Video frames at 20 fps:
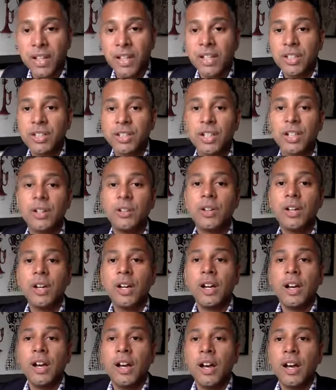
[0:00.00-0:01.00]
So
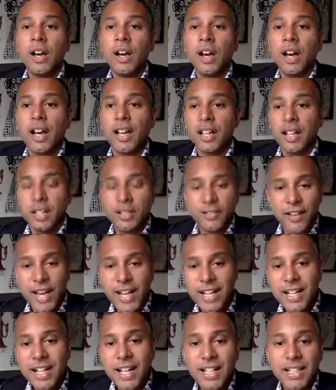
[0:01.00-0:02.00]
I kind of had
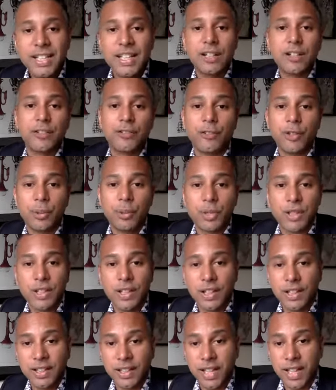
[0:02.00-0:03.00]
an idea of what was
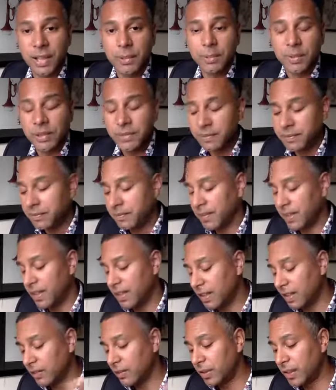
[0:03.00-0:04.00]
going to happen. In
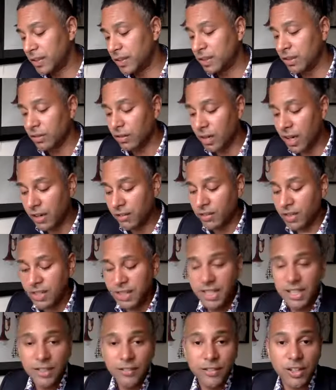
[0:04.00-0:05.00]
other words, I
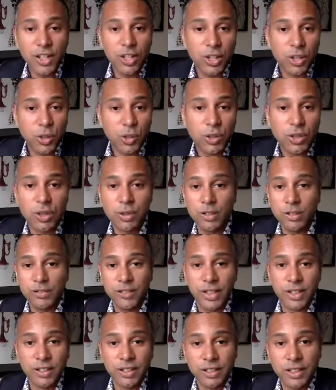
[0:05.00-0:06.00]
received the call to
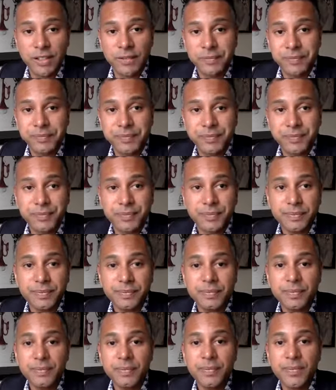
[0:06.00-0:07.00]
adventure.
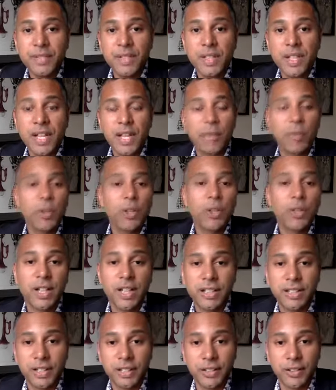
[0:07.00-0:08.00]
And what
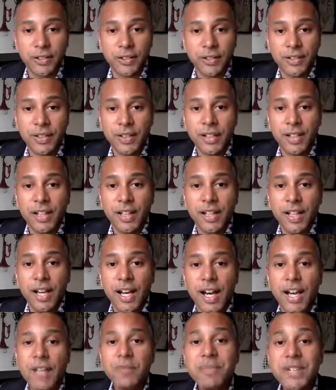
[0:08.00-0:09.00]
do?
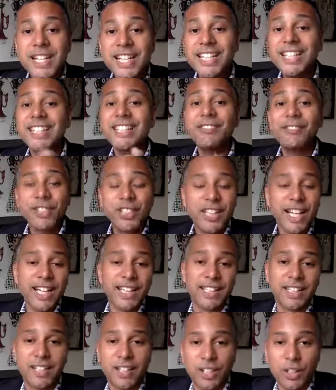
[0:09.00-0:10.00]
I immediately
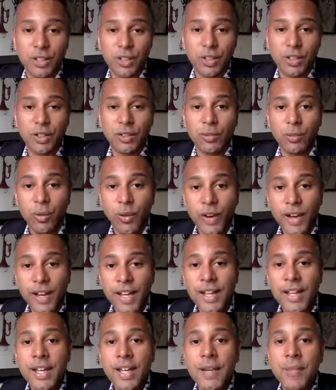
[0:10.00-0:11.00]
rejected the call.
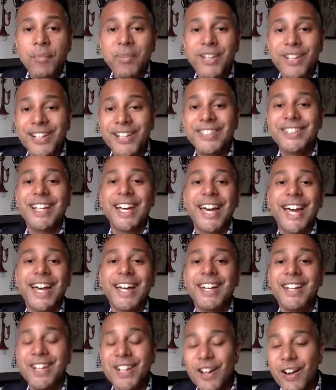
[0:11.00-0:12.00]
Why? Because I
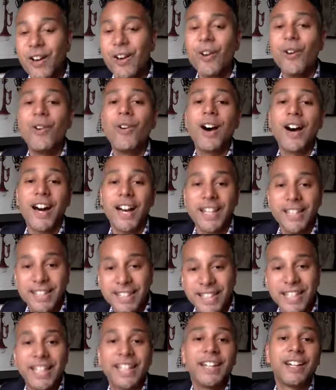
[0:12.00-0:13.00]
had no
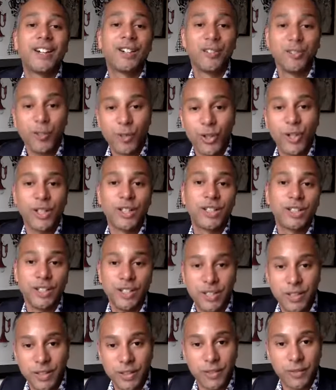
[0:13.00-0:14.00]
idea of what
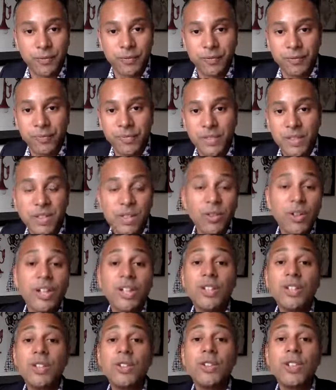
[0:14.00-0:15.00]
to do. So
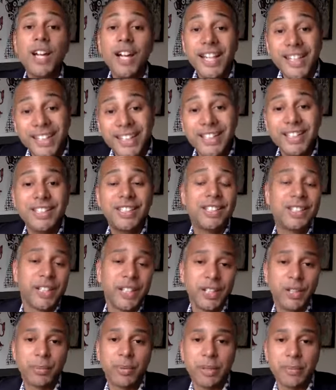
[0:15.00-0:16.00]
I knew that I needed to
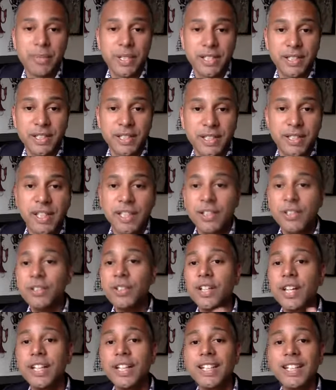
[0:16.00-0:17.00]
change my business. I knew
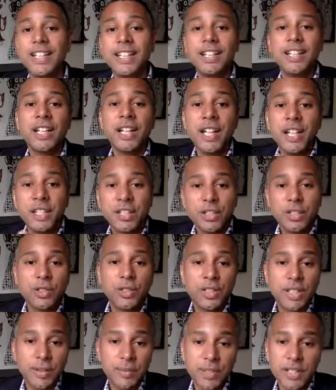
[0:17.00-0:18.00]
that I needed to do
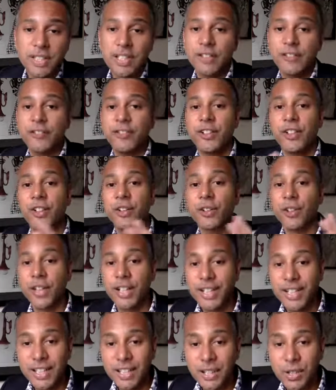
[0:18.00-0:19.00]
something different, or I
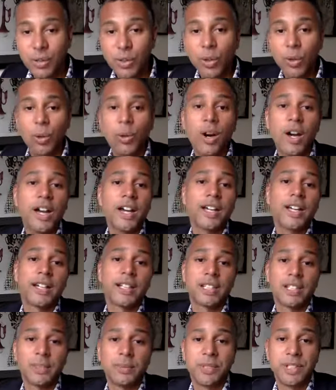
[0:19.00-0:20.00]
needed to acquire
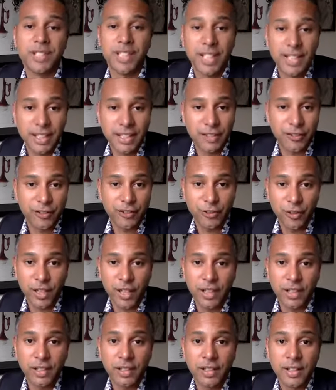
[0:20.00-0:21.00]
customers in a different way.
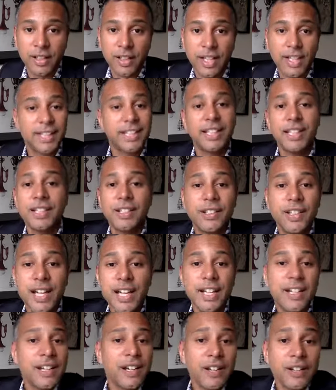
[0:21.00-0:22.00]
And did I do
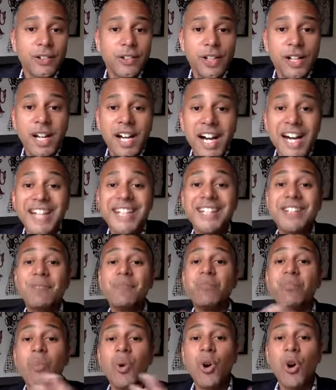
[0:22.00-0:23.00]
that? No. I did
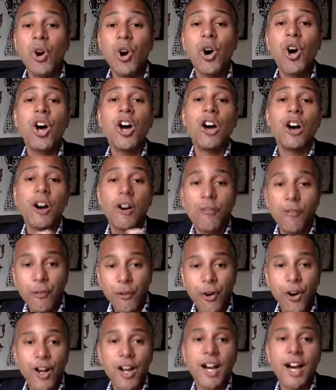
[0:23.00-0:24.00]
more of
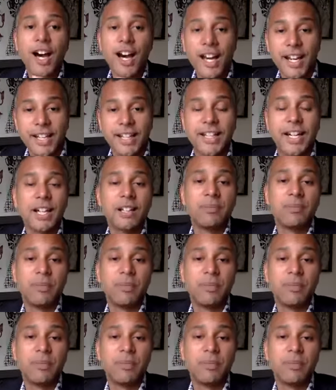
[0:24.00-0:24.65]
what I'd done